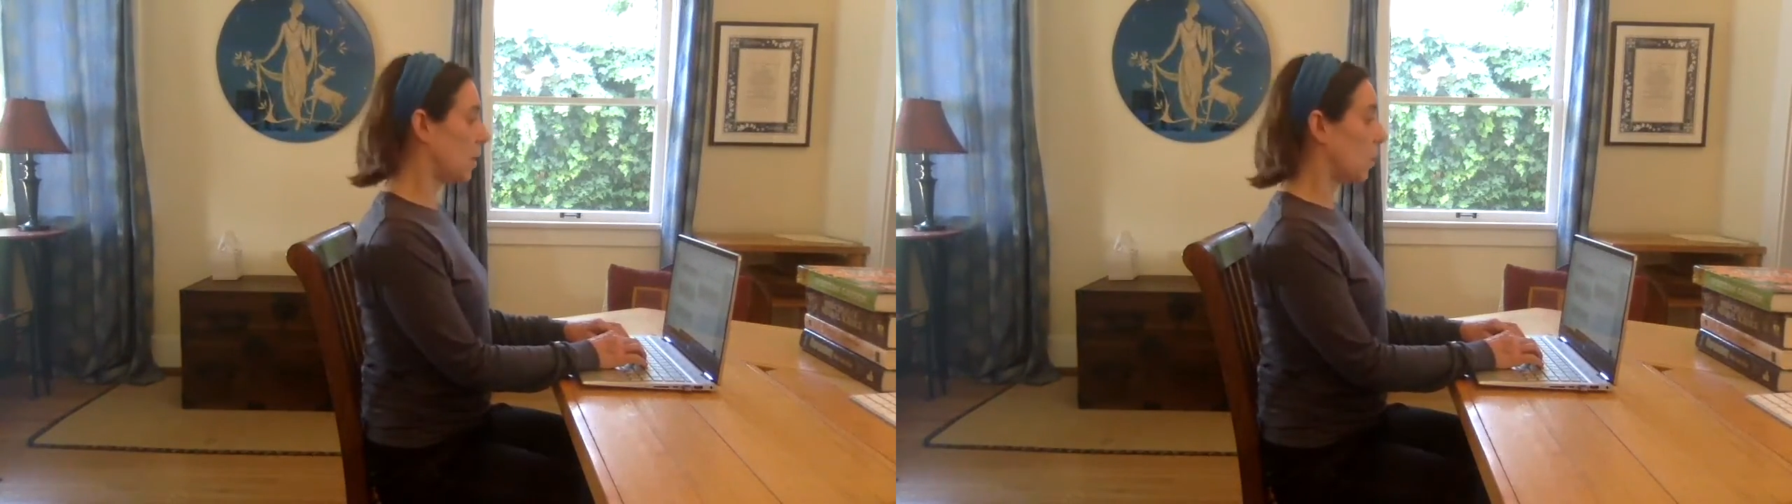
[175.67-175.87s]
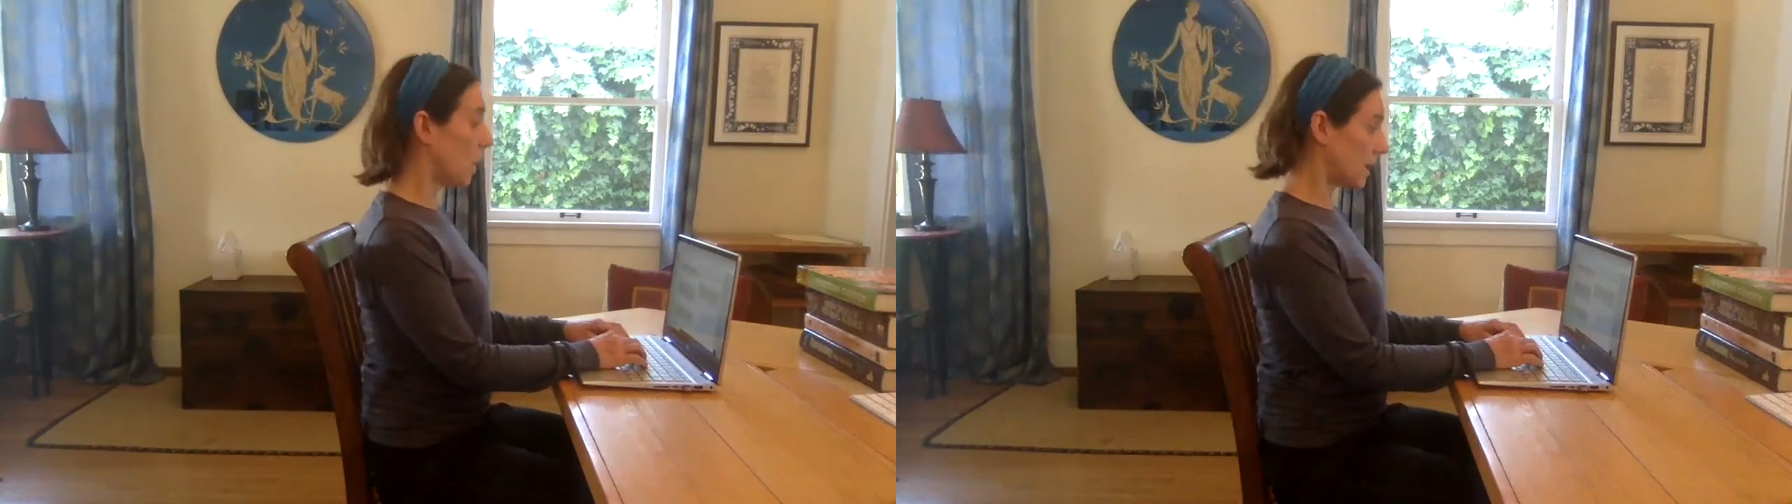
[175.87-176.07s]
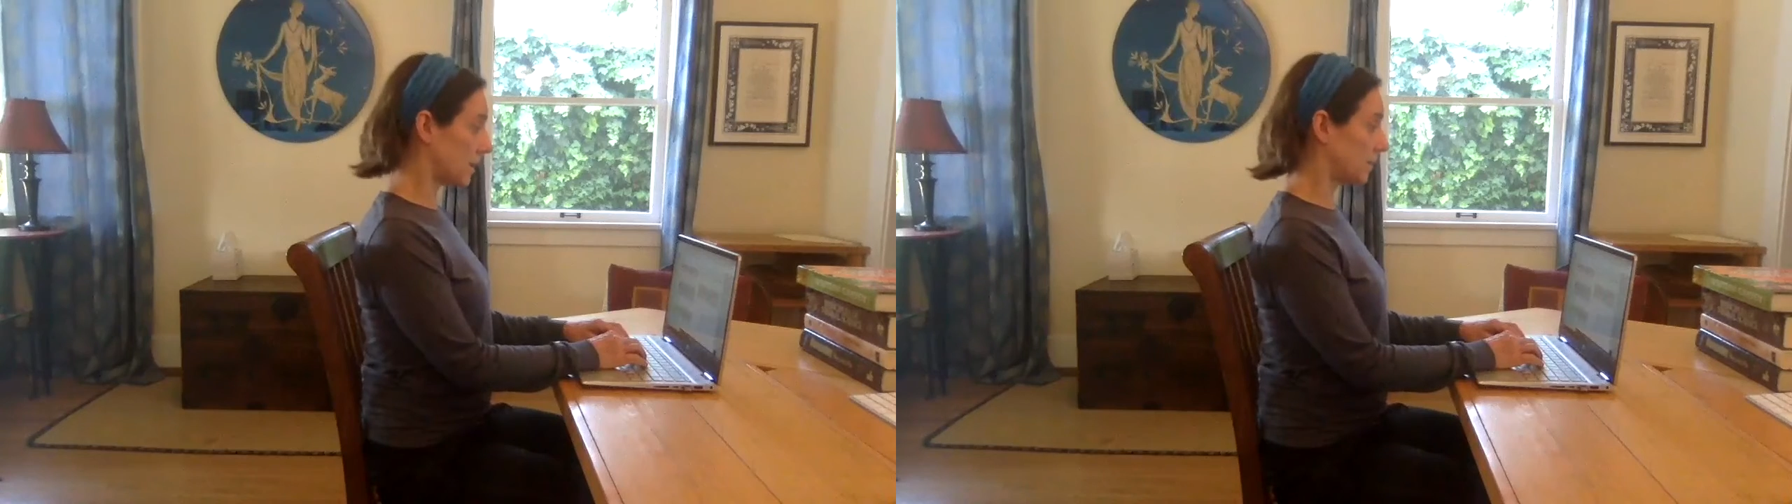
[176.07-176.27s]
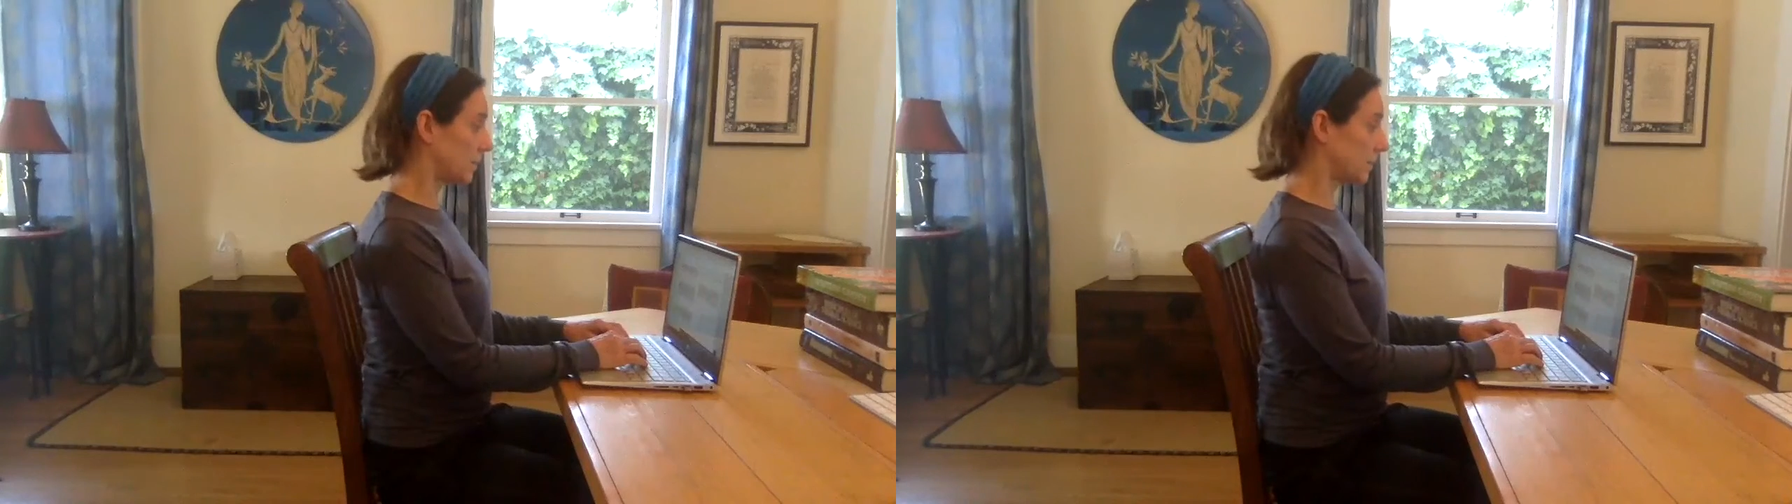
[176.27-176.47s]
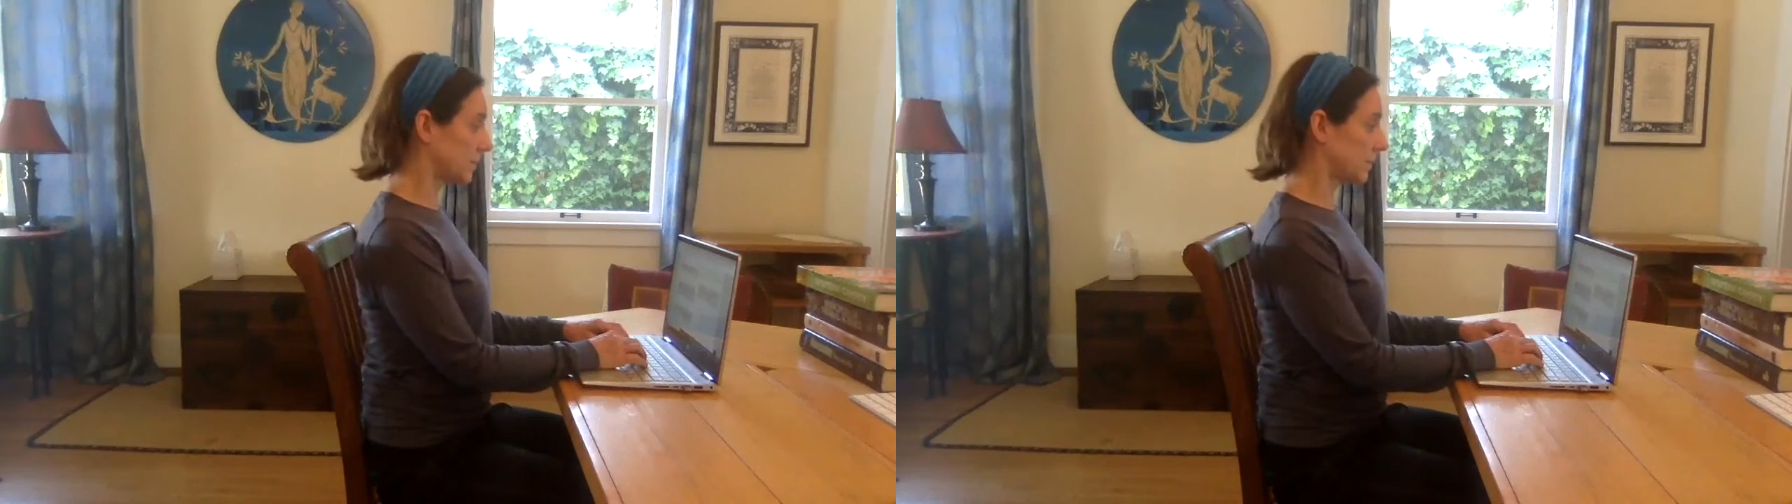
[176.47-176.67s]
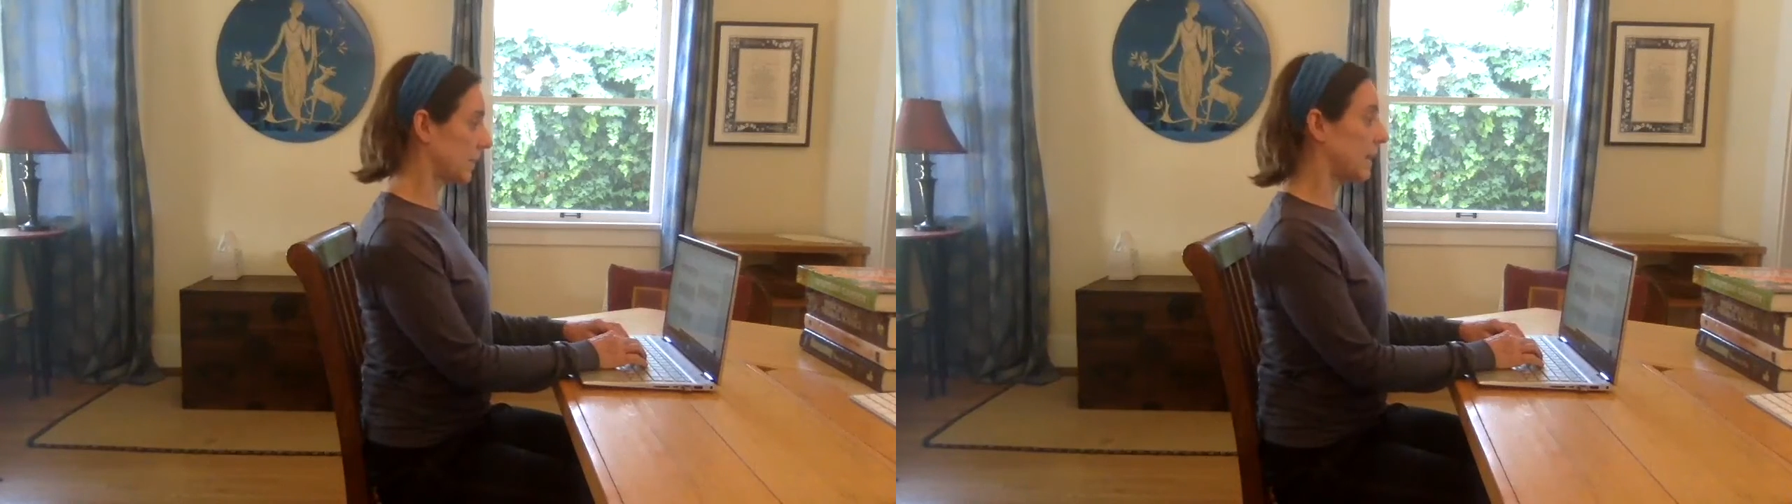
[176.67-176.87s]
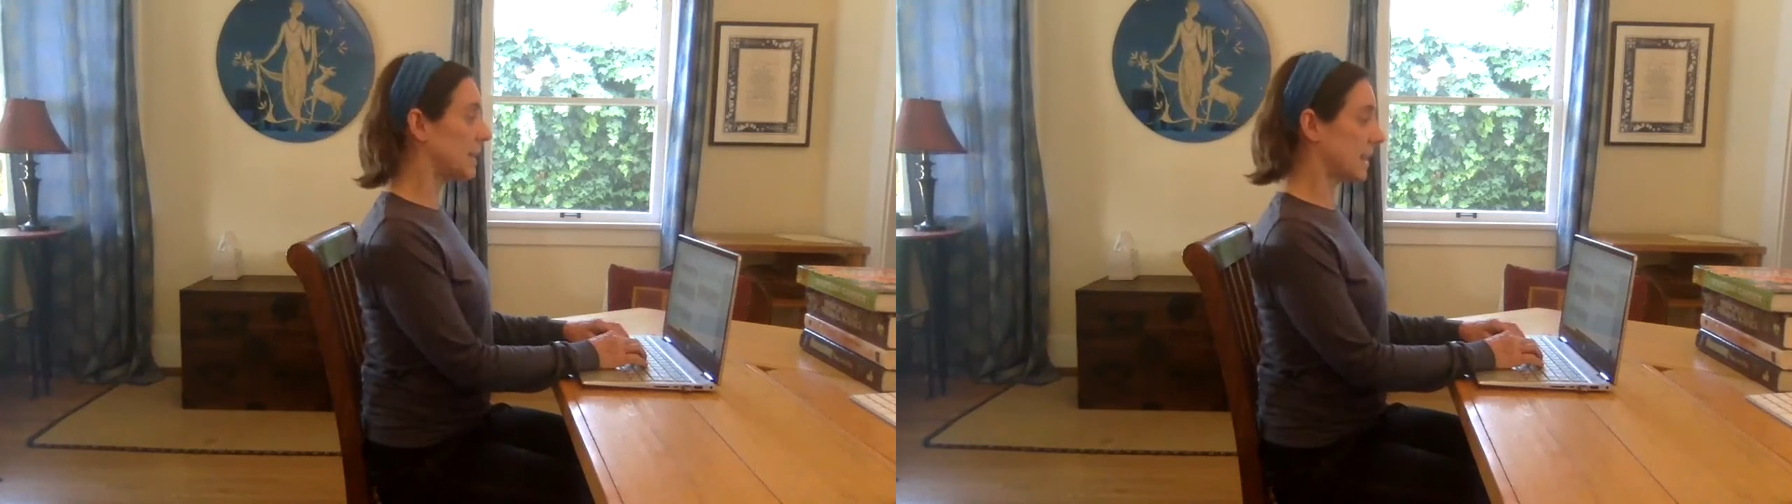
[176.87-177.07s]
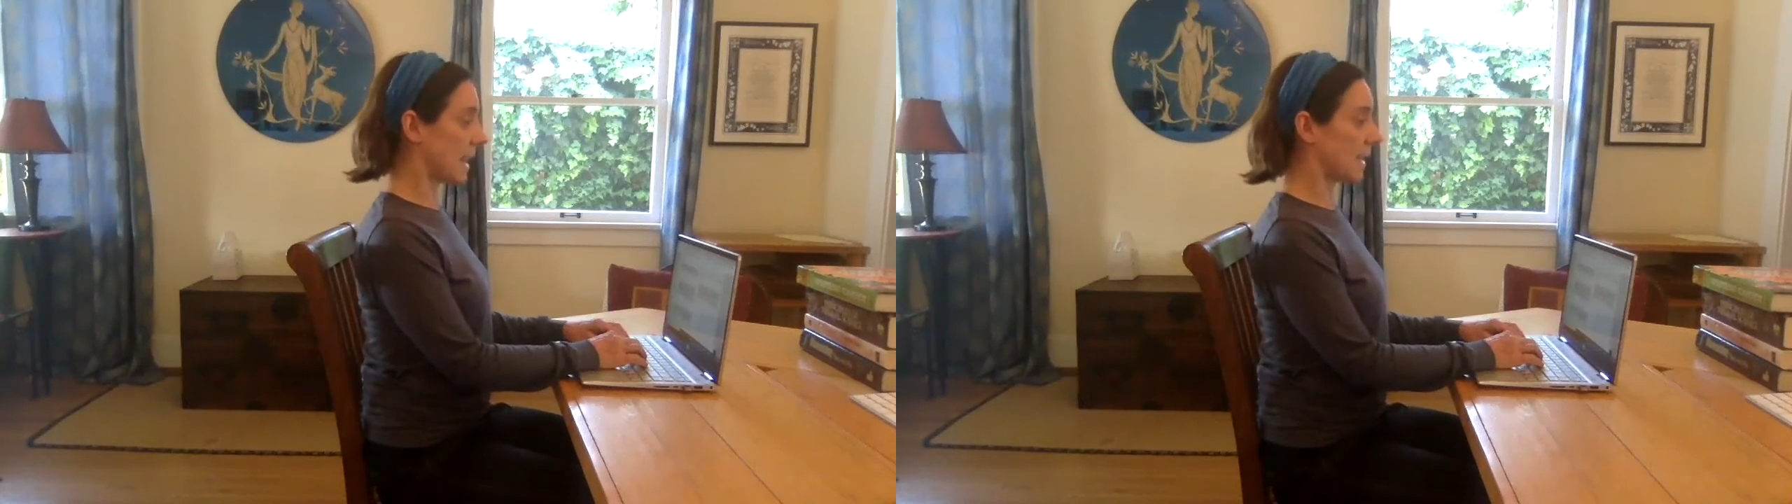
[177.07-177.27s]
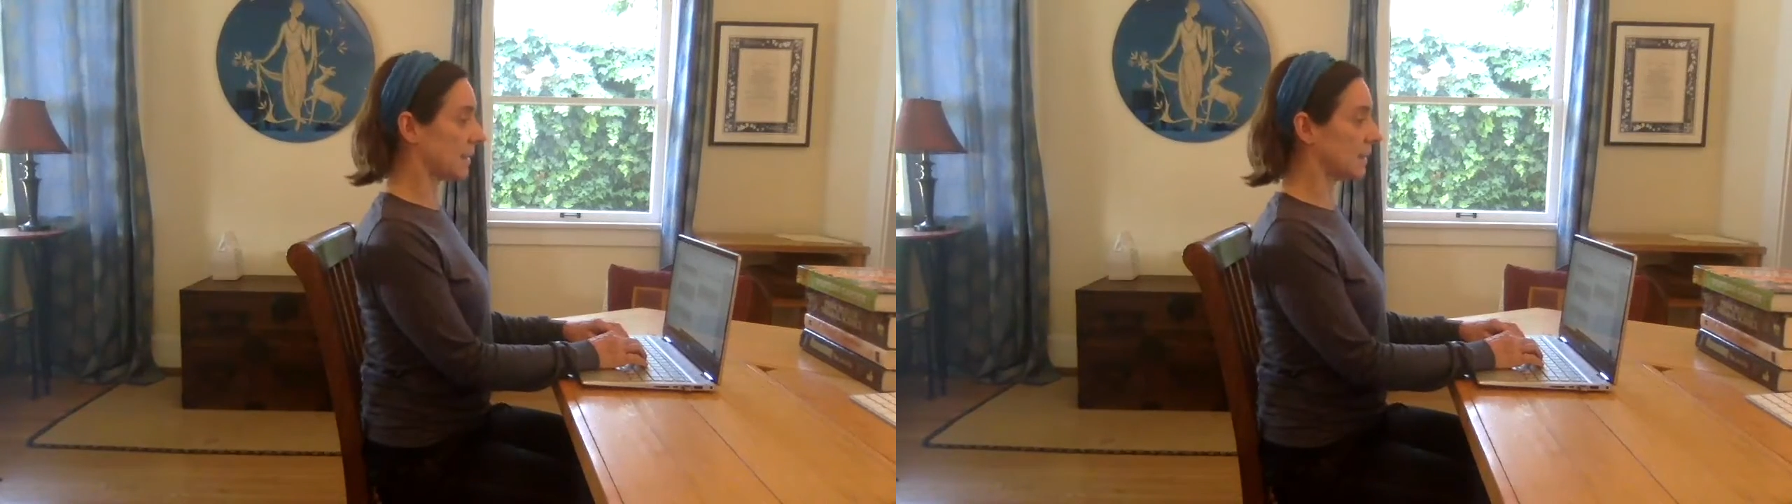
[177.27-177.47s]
One is that